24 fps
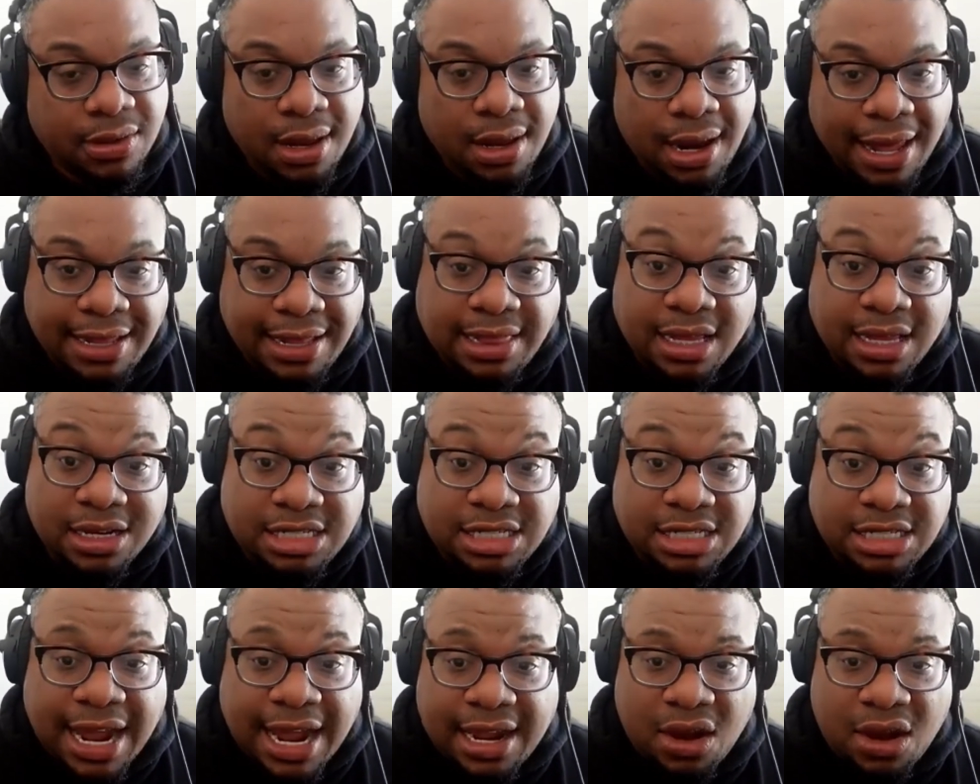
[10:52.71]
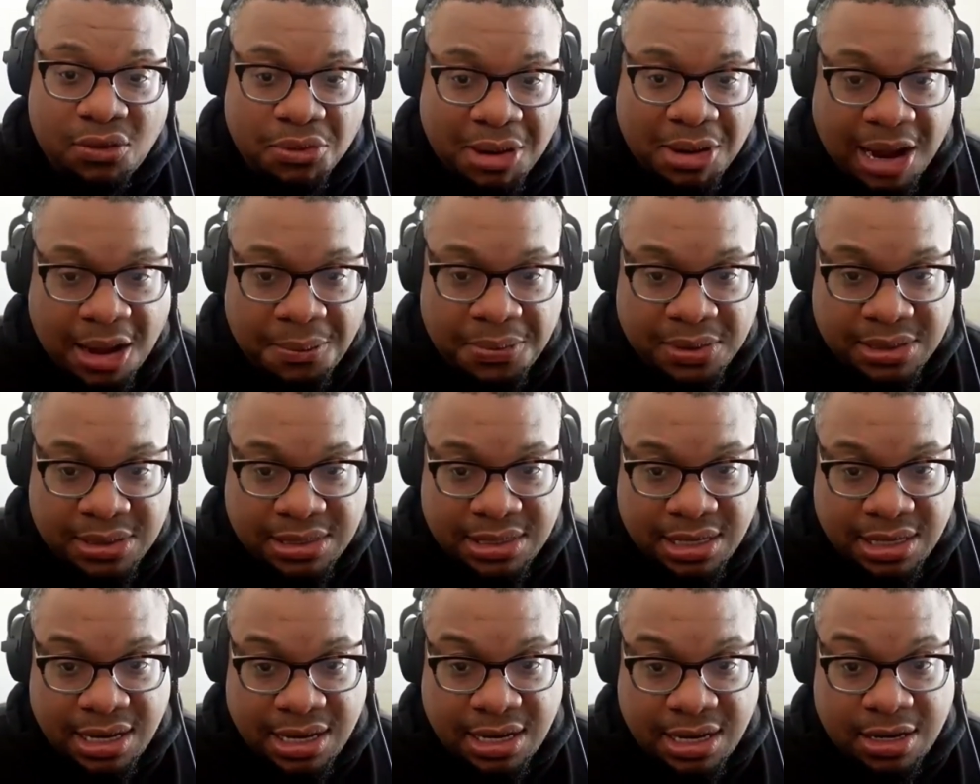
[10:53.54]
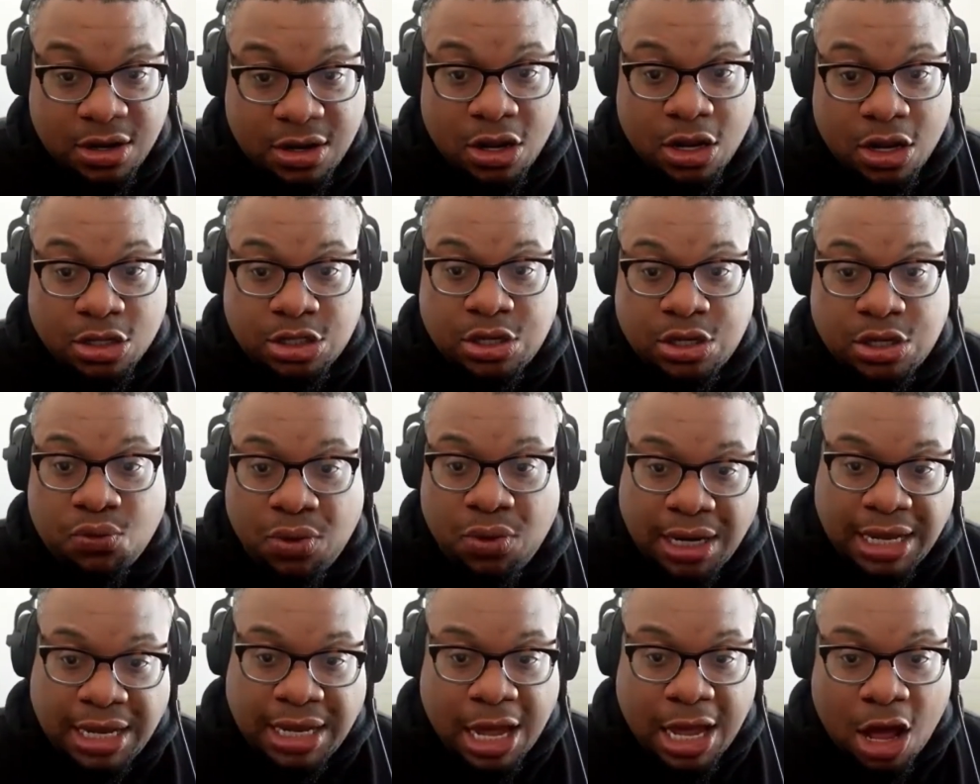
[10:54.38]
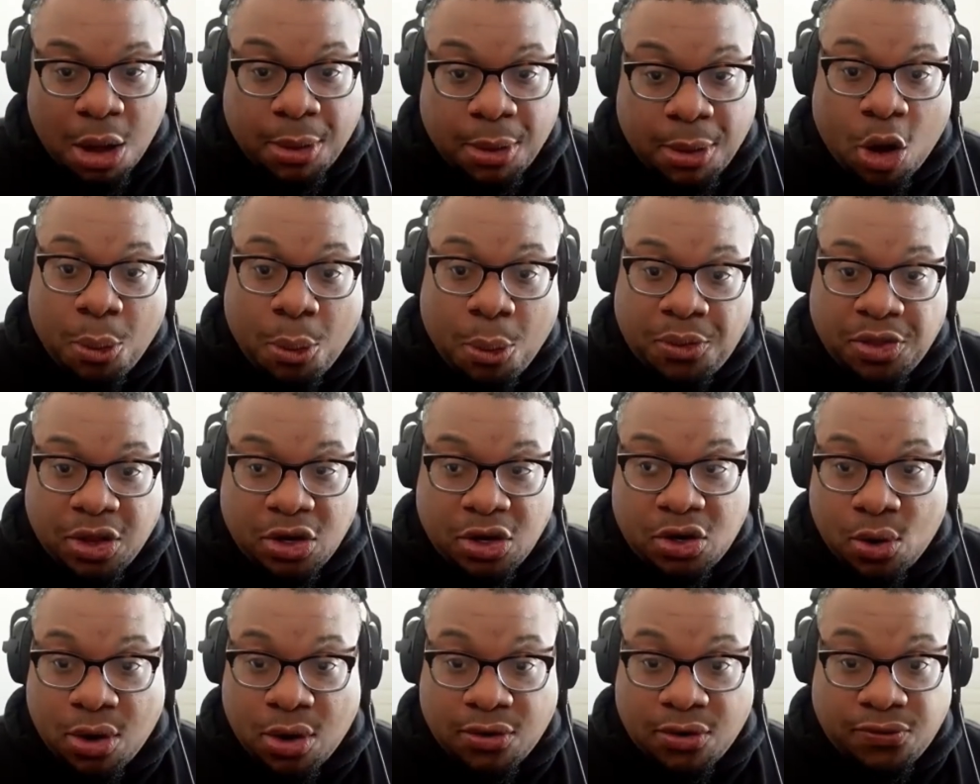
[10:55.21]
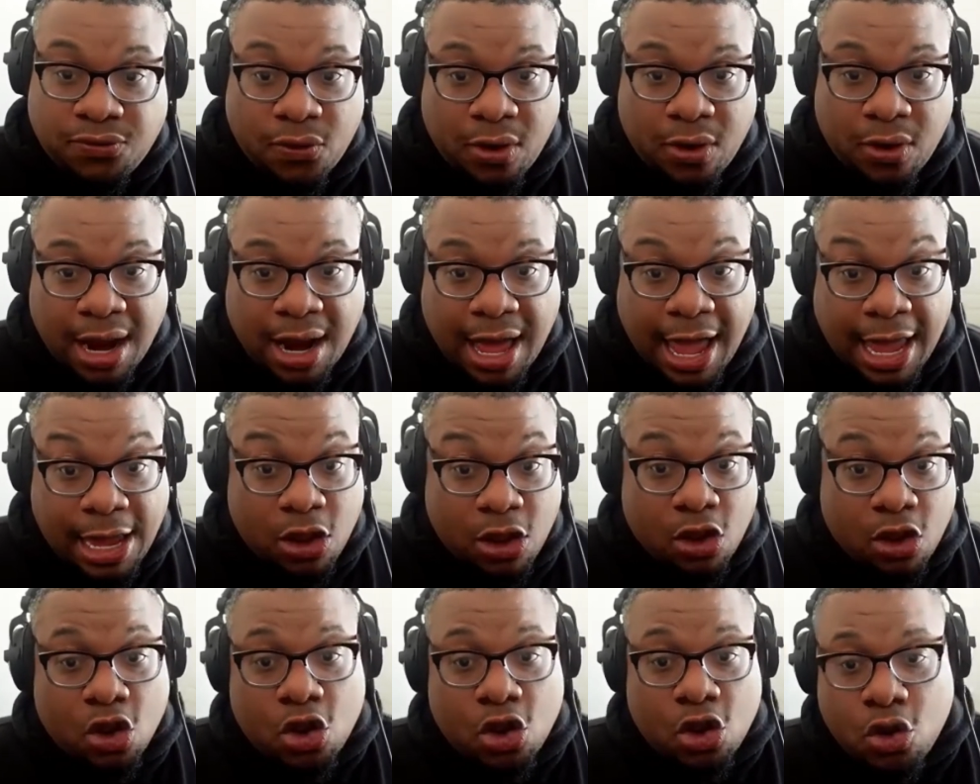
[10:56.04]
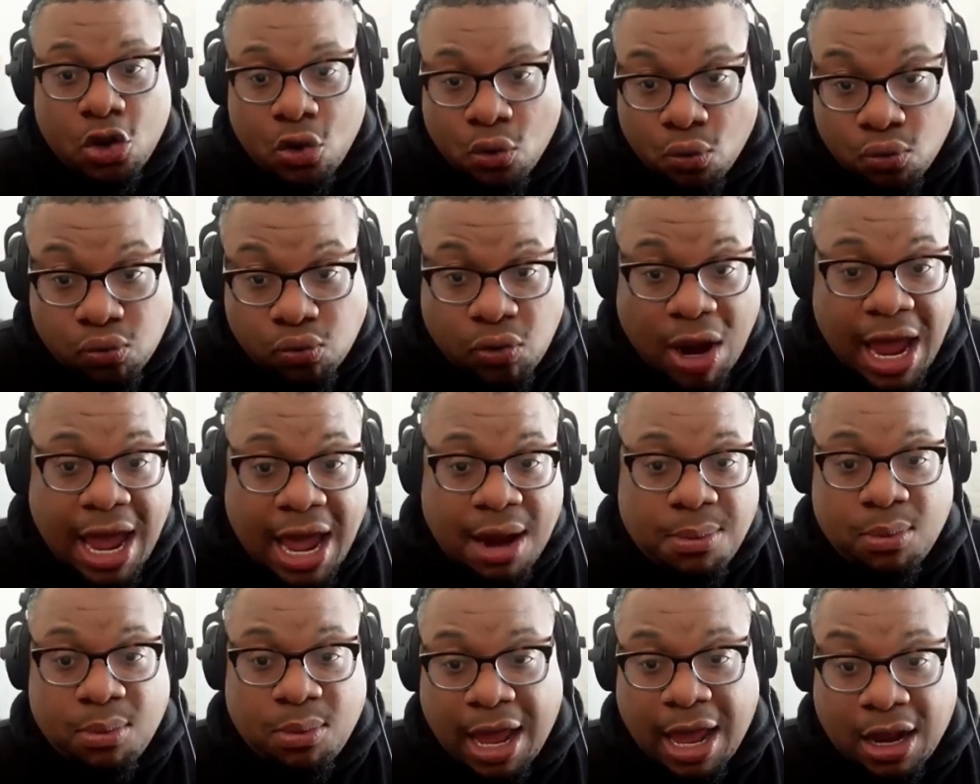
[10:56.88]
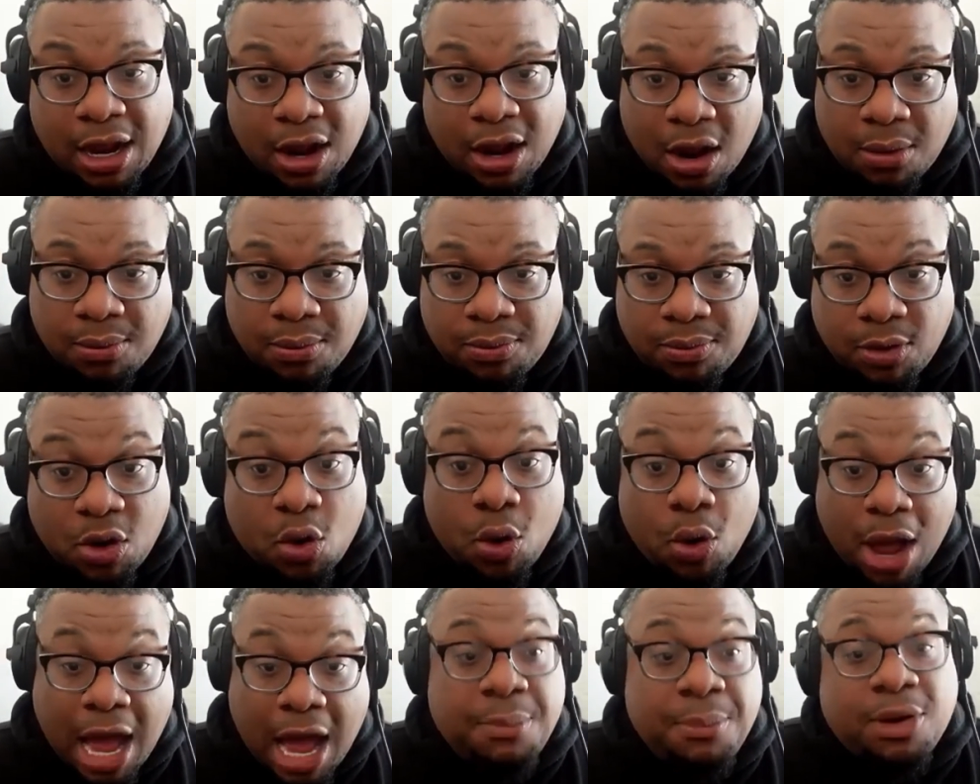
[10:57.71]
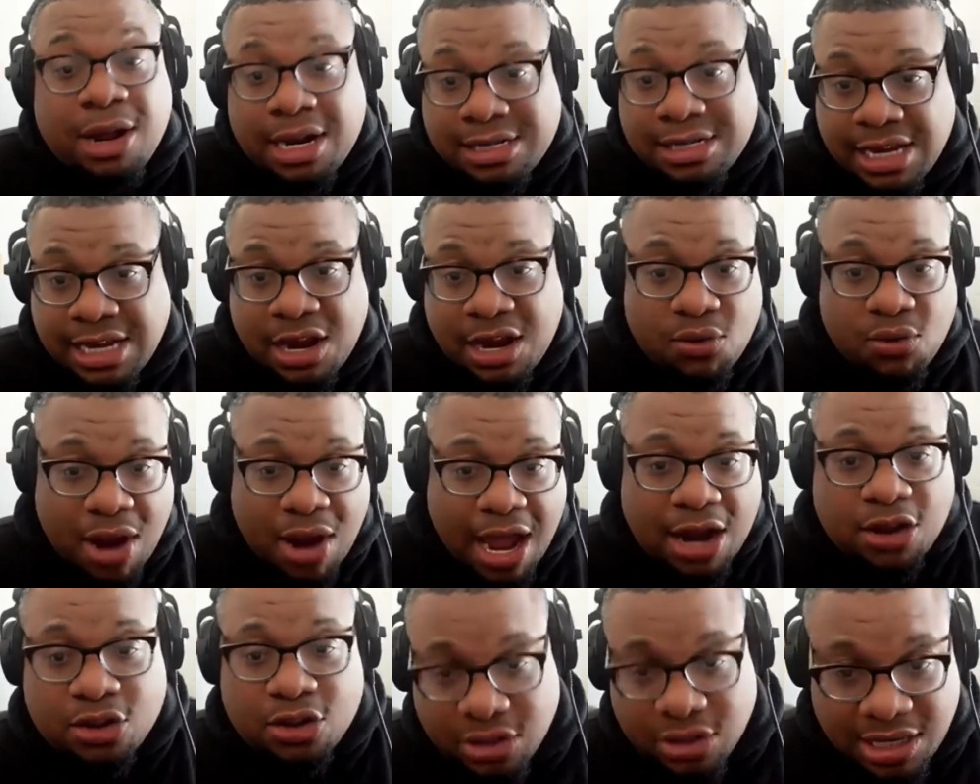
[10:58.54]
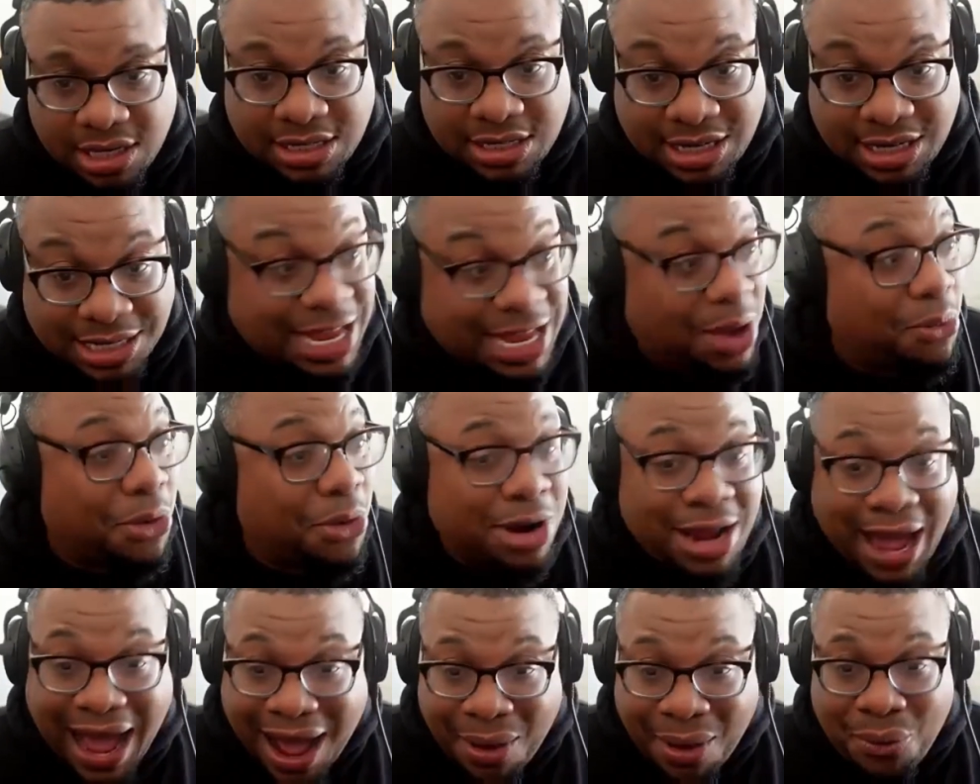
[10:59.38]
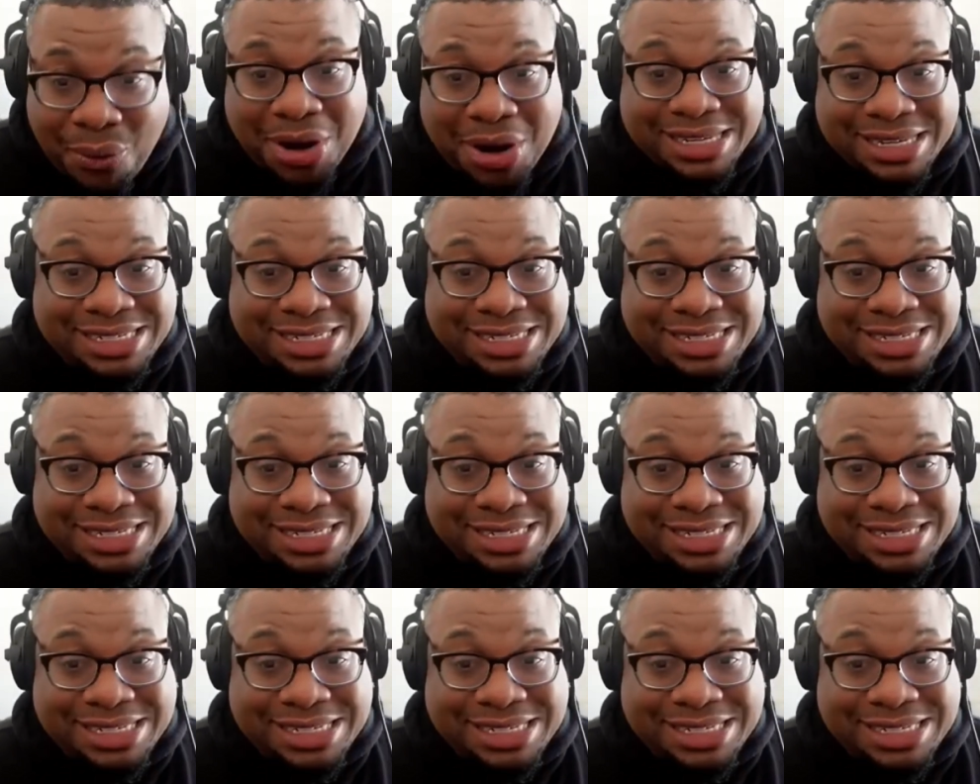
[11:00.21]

like the Jackie Robinson to really help open the door for like, rat, like, cool, I'm going to say radical judge. Cause I want, I want to